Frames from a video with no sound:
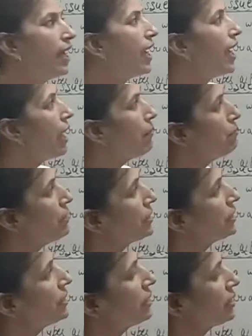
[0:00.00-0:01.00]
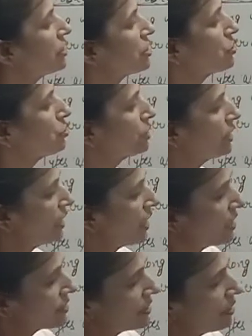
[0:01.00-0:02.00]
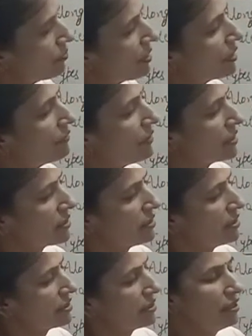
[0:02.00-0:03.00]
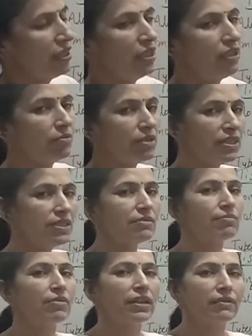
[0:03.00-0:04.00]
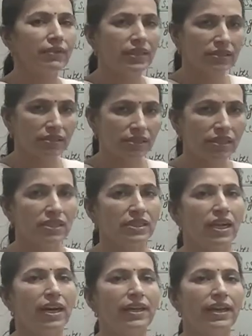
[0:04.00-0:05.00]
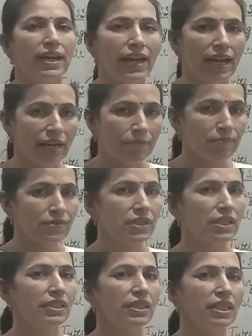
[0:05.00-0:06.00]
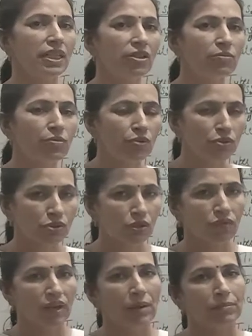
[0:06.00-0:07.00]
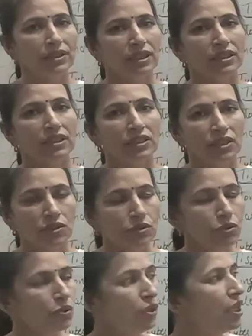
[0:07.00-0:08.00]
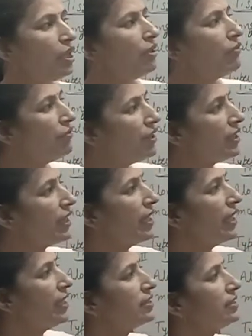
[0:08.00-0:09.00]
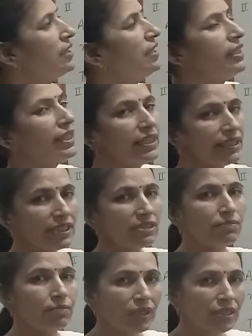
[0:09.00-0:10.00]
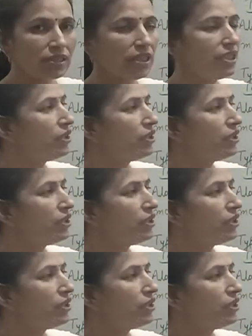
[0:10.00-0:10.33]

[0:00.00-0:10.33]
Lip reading: epithelial tissue they has the blood vessels, means blood vessels are absent in most of epithelial tissue, whereas it is present